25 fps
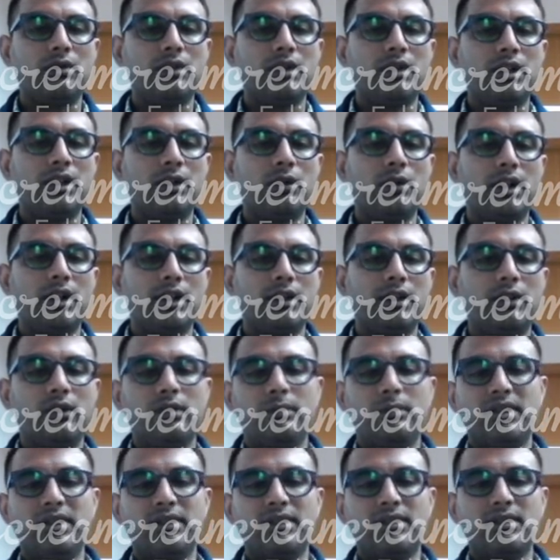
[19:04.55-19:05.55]
Leura
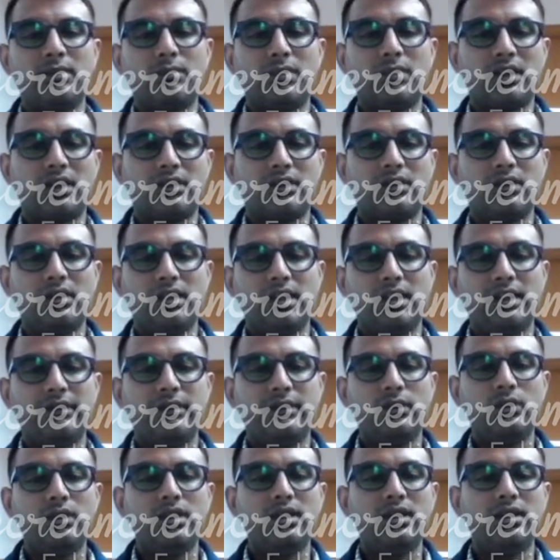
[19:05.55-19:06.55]
means the master.
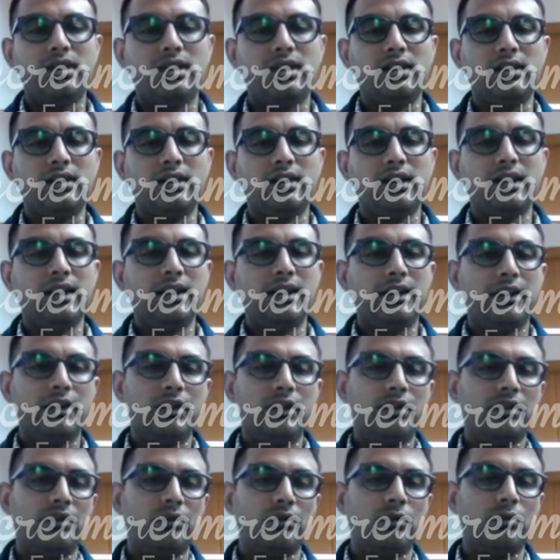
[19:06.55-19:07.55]
If you did here,
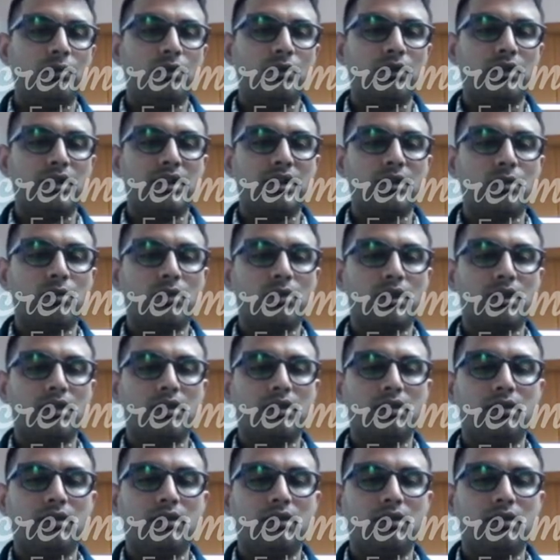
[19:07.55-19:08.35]
you have to put this one.